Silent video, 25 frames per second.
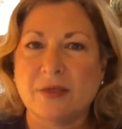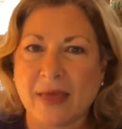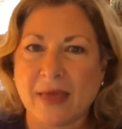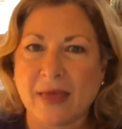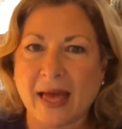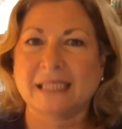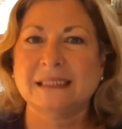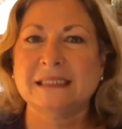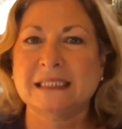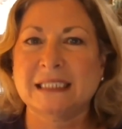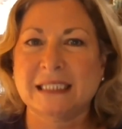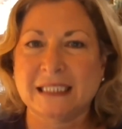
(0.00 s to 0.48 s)

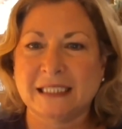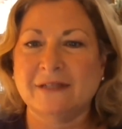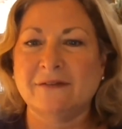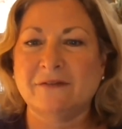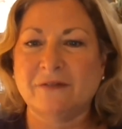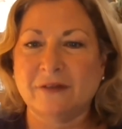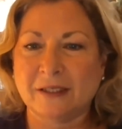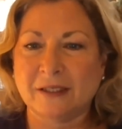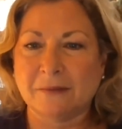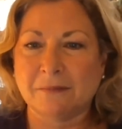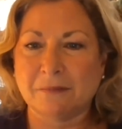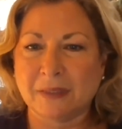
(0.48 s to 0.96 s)
That's
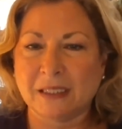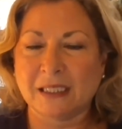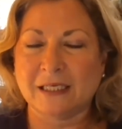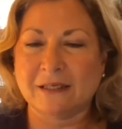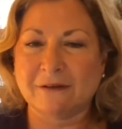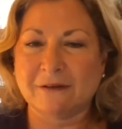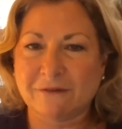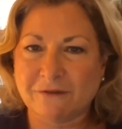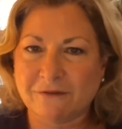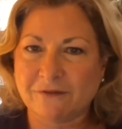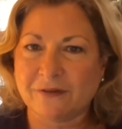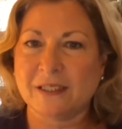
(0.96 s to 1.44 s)
giving
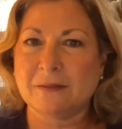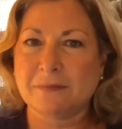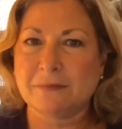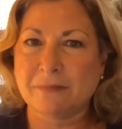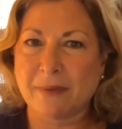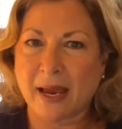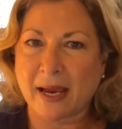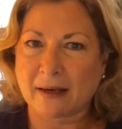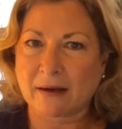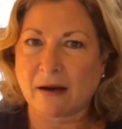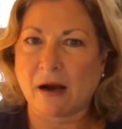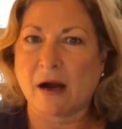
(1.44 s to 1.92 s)
me
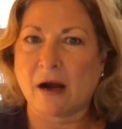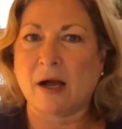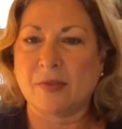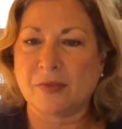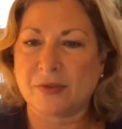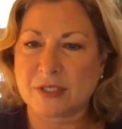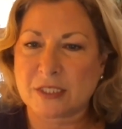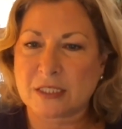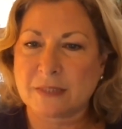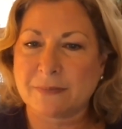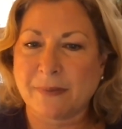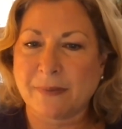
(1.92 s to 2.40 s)
feedback on
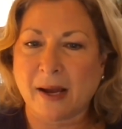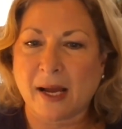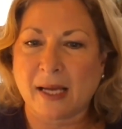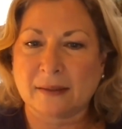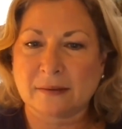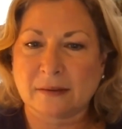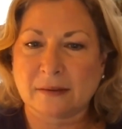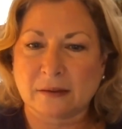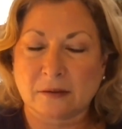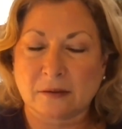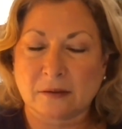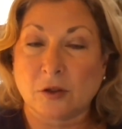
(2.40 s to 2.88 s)
the
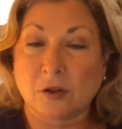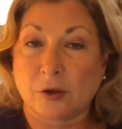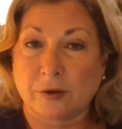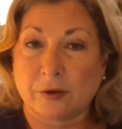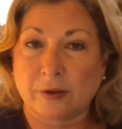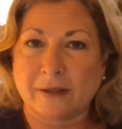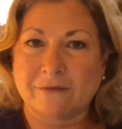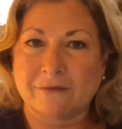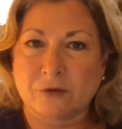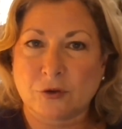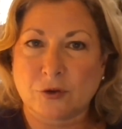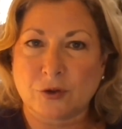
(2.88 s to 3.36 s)
spot that
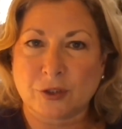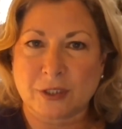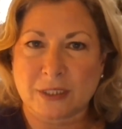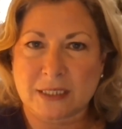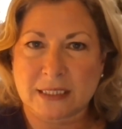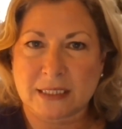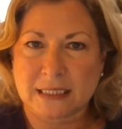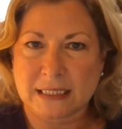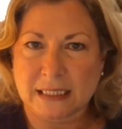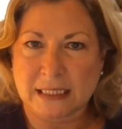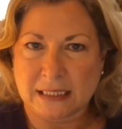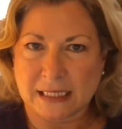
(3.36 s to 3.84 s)
Laura, of
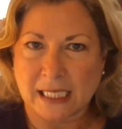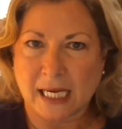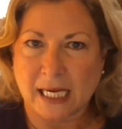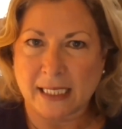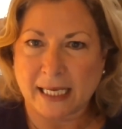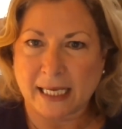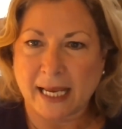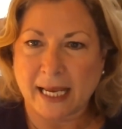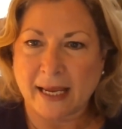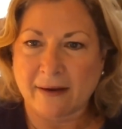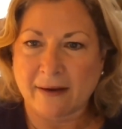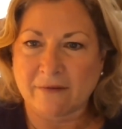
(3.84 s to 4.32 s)
course, did
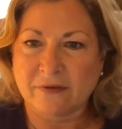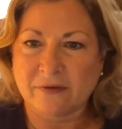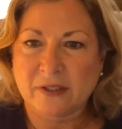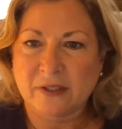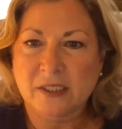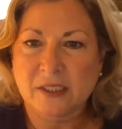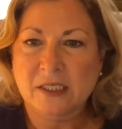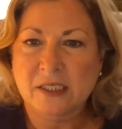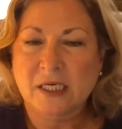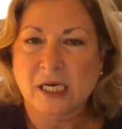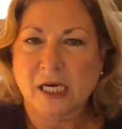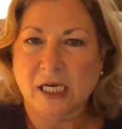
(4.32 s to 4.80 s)
not have
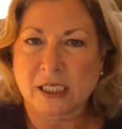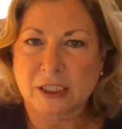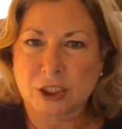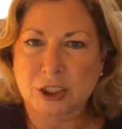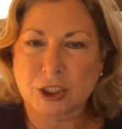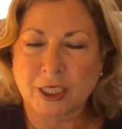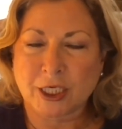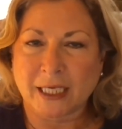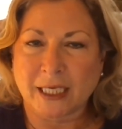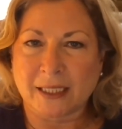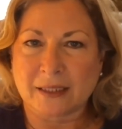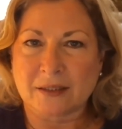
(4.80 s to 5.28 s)
a
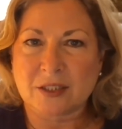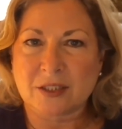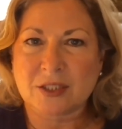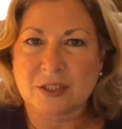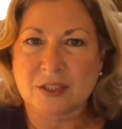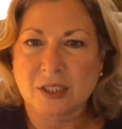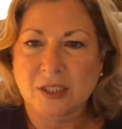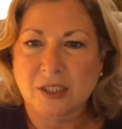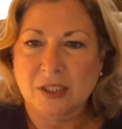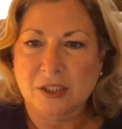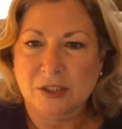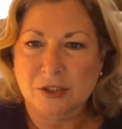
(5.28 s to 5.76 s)

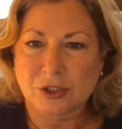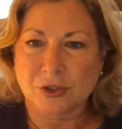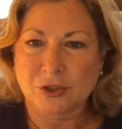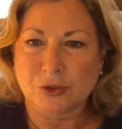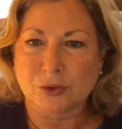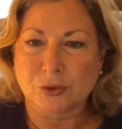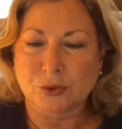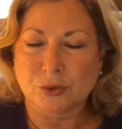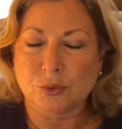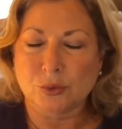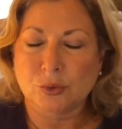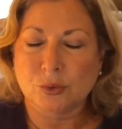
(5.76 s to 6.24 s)
chance
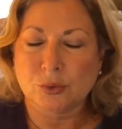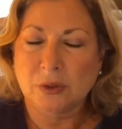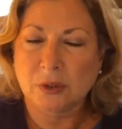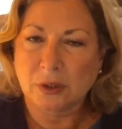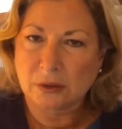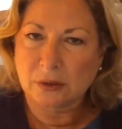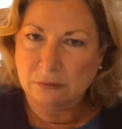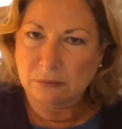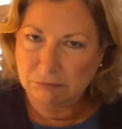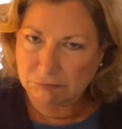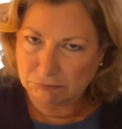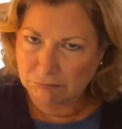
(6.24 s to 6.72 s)
to
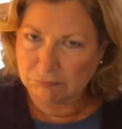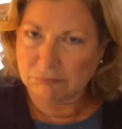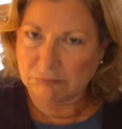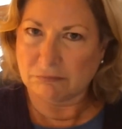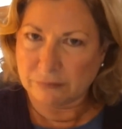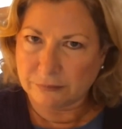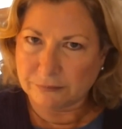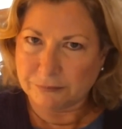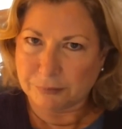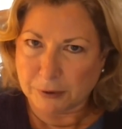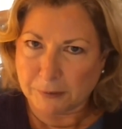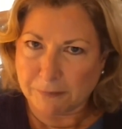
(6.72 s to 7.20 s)

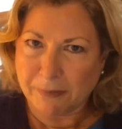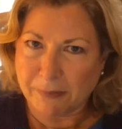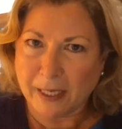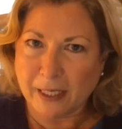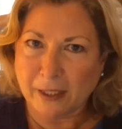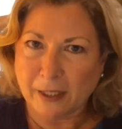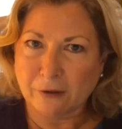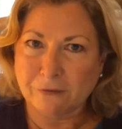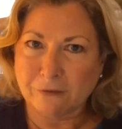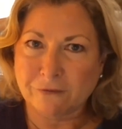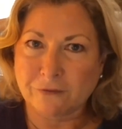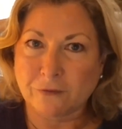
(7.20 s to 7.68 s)

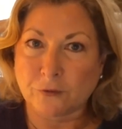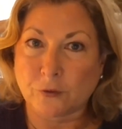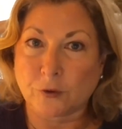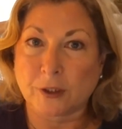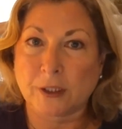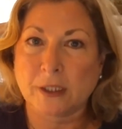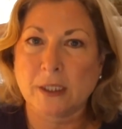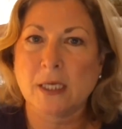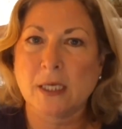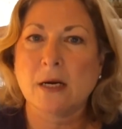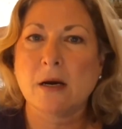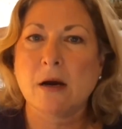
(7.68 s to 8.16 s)
prepare
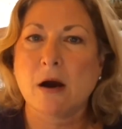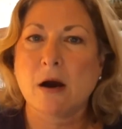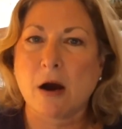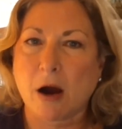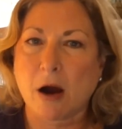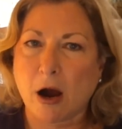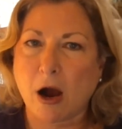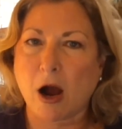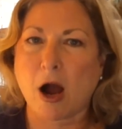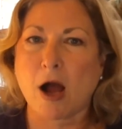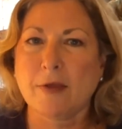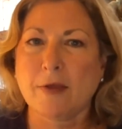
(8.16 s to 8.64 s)
for.
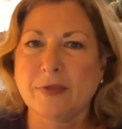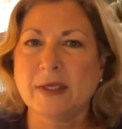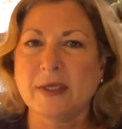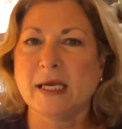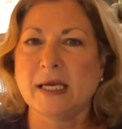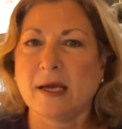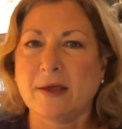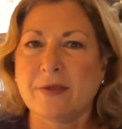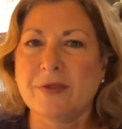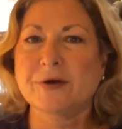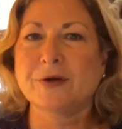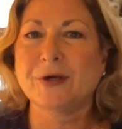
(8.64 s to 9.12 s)
On the
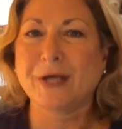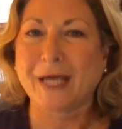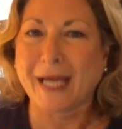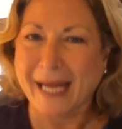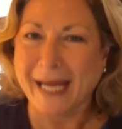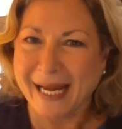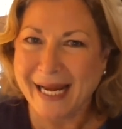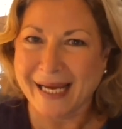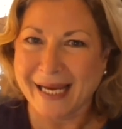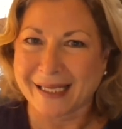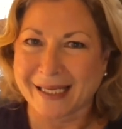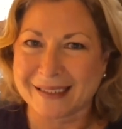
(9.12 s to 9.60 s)
other
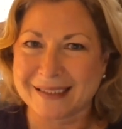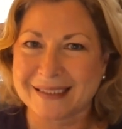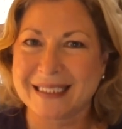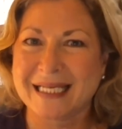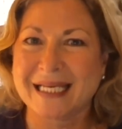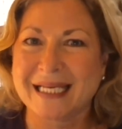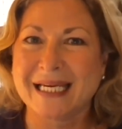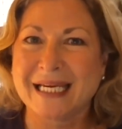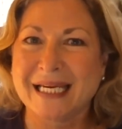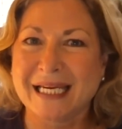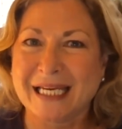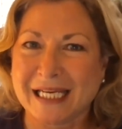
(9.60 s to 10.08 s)
hand,
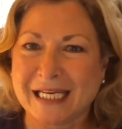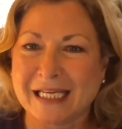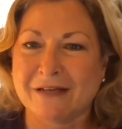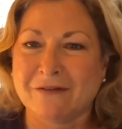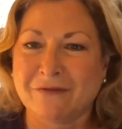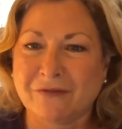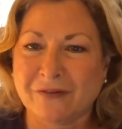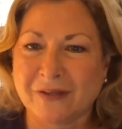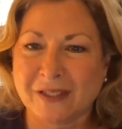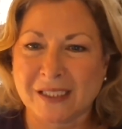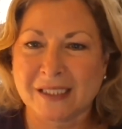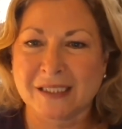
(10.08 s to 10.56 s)

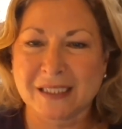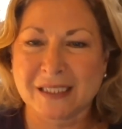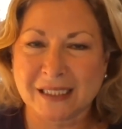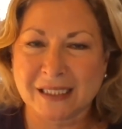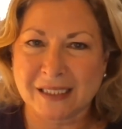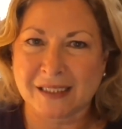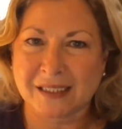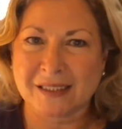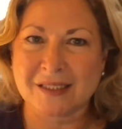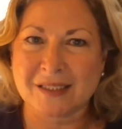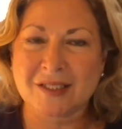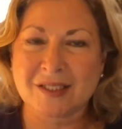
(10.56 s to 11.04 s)
if it
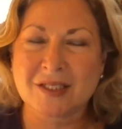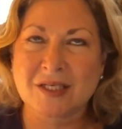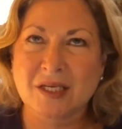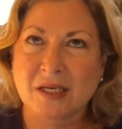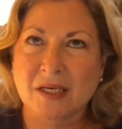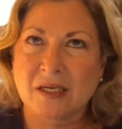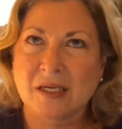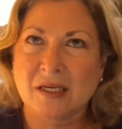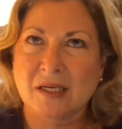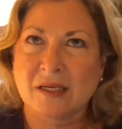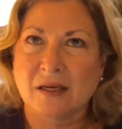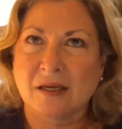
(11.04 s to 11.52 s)
is
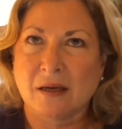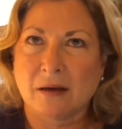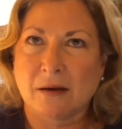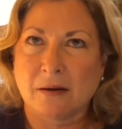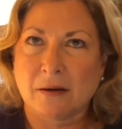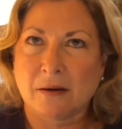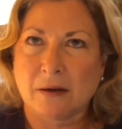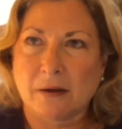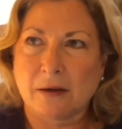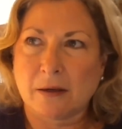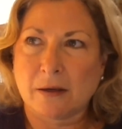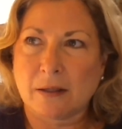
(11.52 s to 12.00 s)

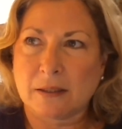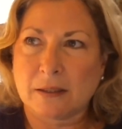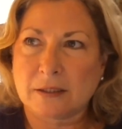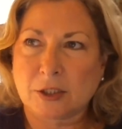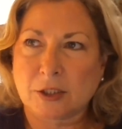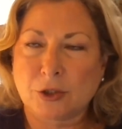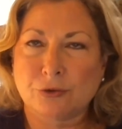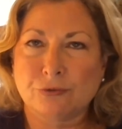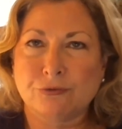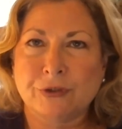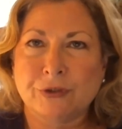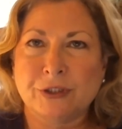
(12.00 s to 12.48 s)

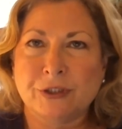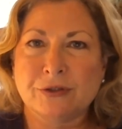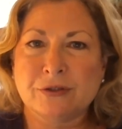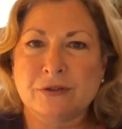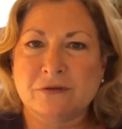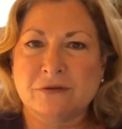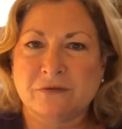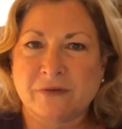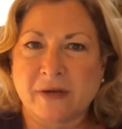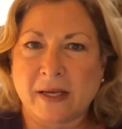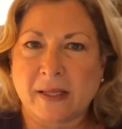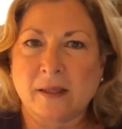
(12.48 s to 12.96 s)
career
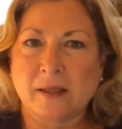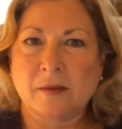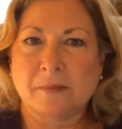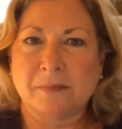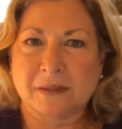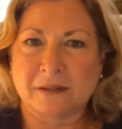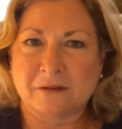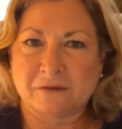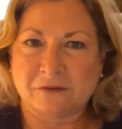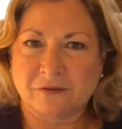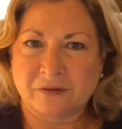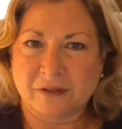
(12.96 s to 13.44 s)

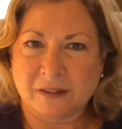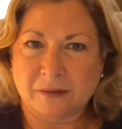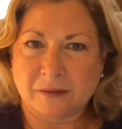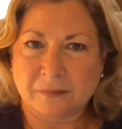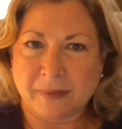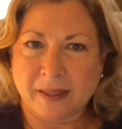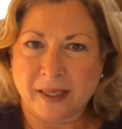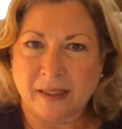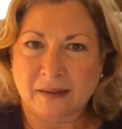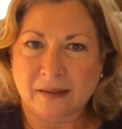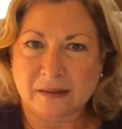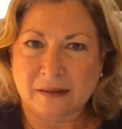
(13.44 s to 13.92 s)
development
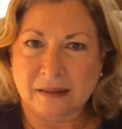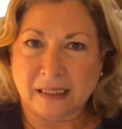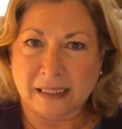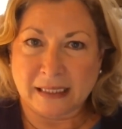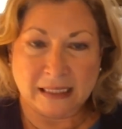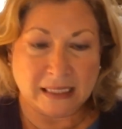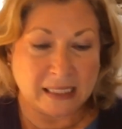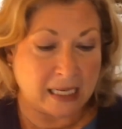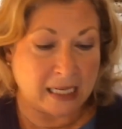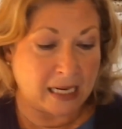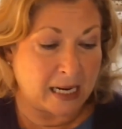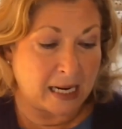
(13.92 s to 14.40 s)
feedback,
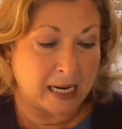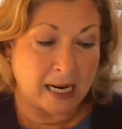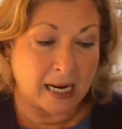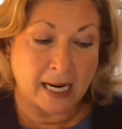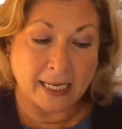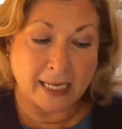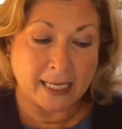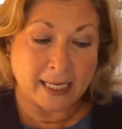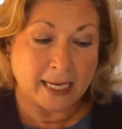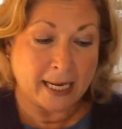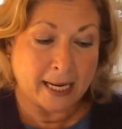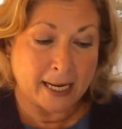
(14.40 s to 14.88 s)
like
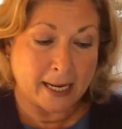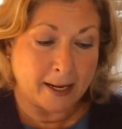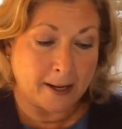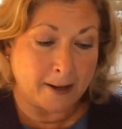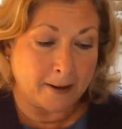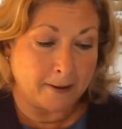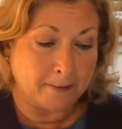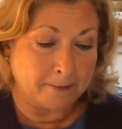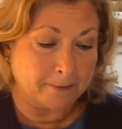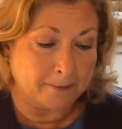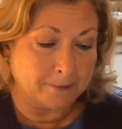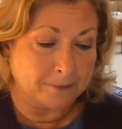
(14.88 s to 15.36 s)

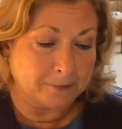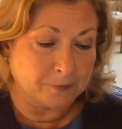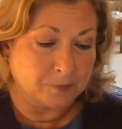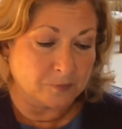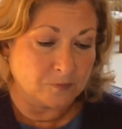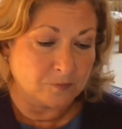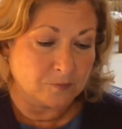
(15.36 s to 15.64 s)
I